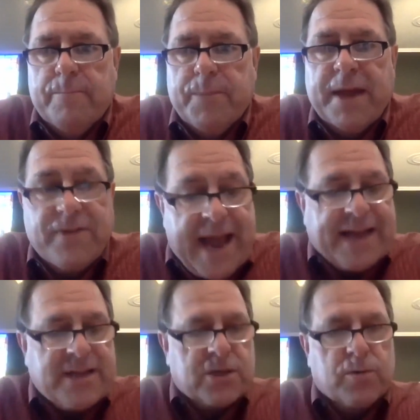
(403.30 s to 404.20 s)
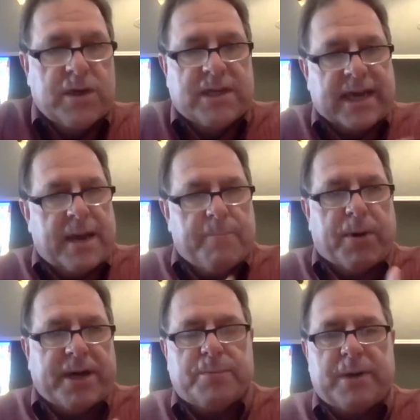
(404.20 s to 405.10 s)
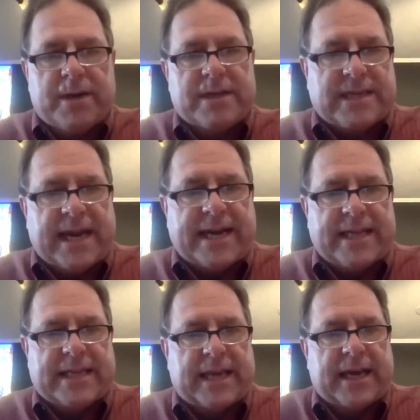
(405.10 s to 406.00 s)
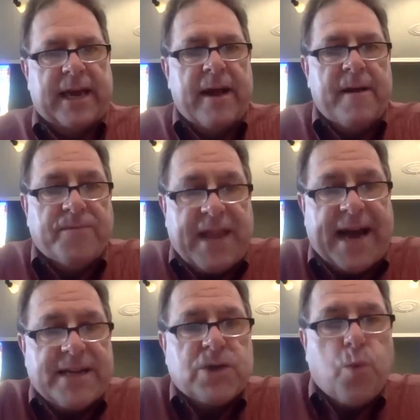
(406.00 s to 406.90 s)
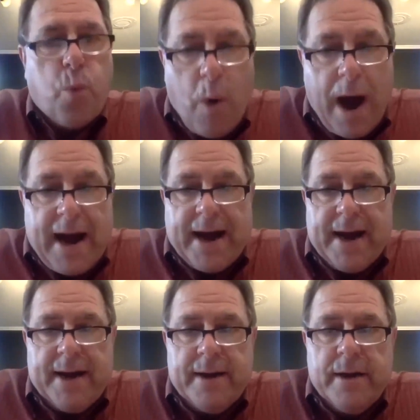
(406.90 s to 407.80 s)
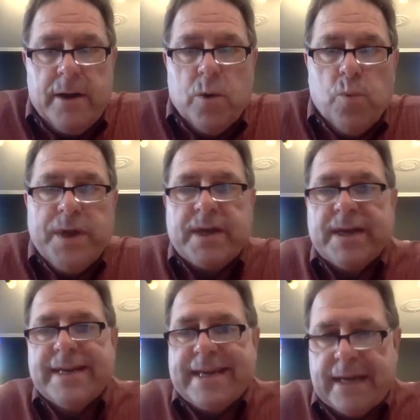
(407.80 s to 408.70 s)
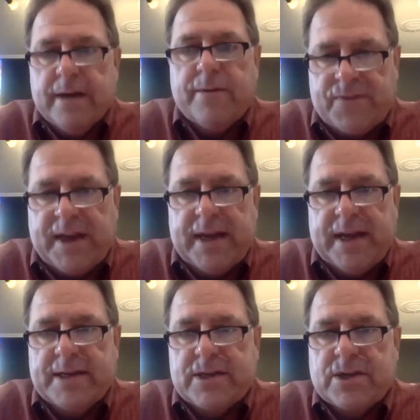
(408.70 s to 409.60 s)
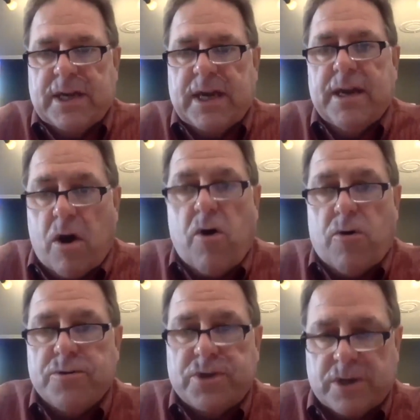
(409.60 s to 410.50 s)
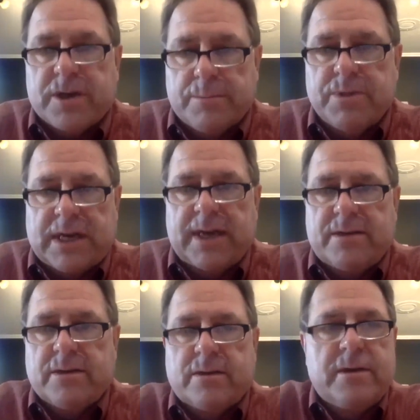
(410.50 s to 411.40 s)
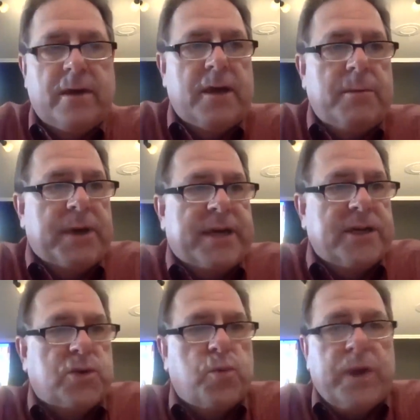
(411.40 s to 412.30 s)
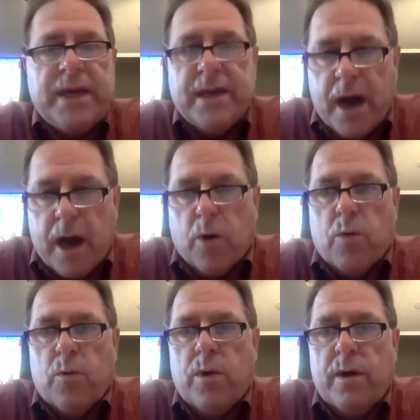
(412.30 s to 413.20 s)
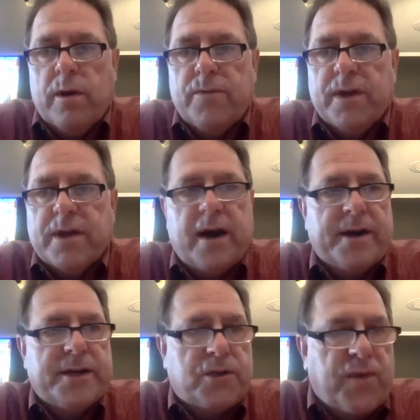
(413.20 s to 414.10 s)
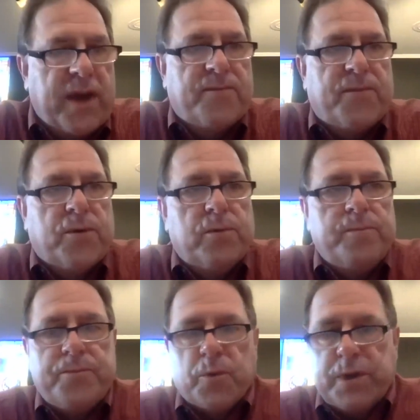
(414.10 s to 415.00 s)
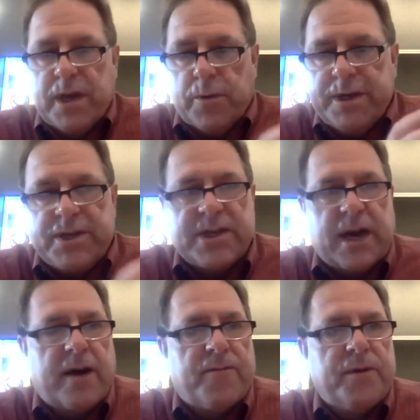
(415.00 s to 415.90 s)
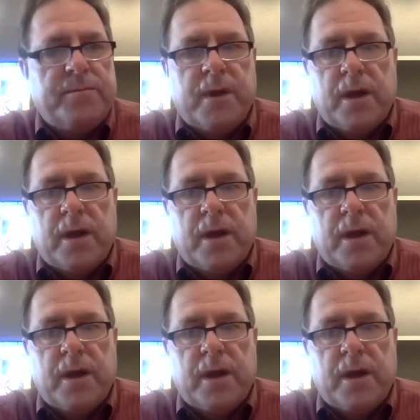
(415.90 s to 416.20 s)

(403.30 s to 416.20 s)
And that's the reason it kind of brings me to the second thing. That's why we can give thanks in all circumstances, because we know that God is faithful we know he's sovereign.